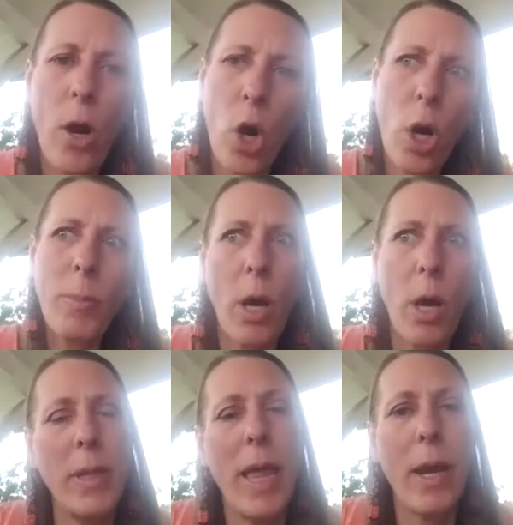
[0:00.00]
arm and they'll
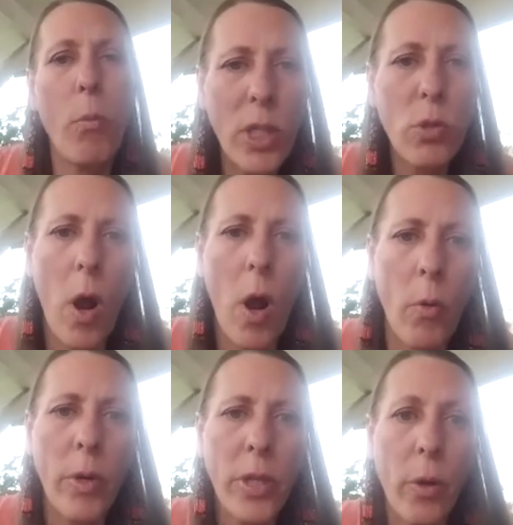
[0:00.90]
be like, what's wrong
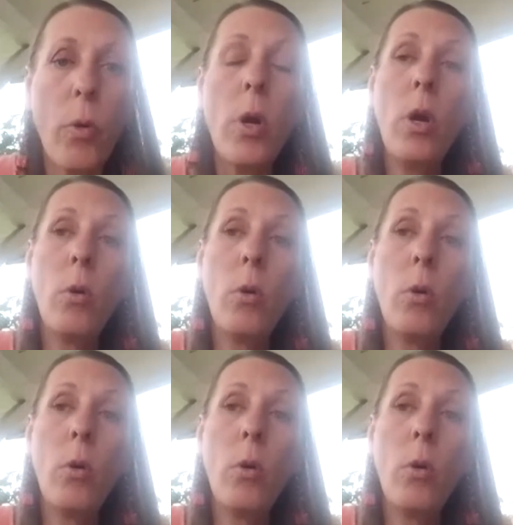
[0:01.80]
with you?